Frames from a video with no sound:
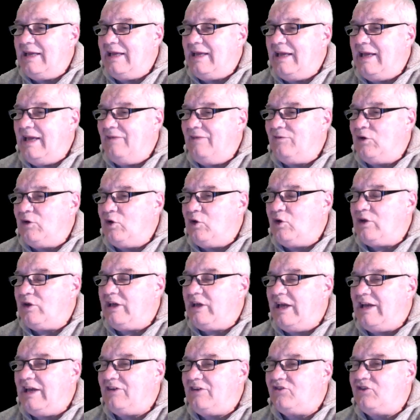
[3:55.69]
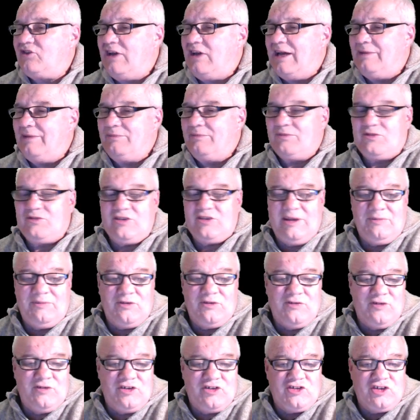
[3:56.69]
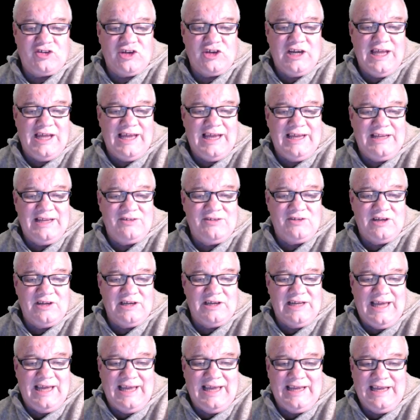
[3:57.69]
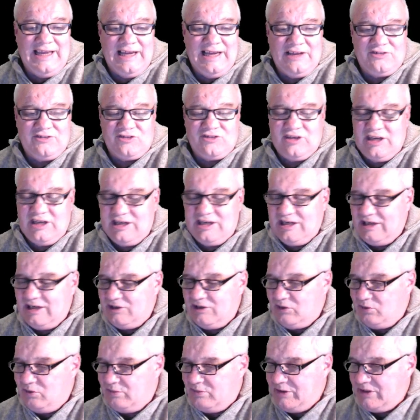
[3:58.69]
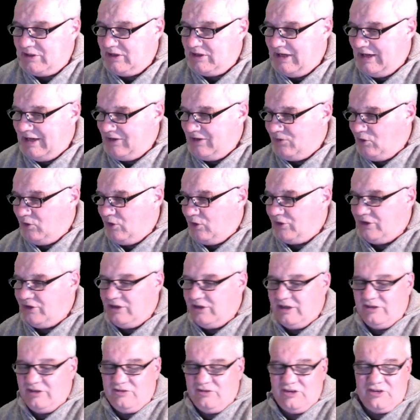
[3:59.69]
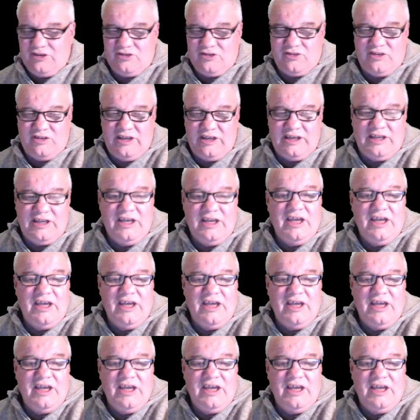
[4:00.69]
have a look at subdivision layout a little bit later on in this thing,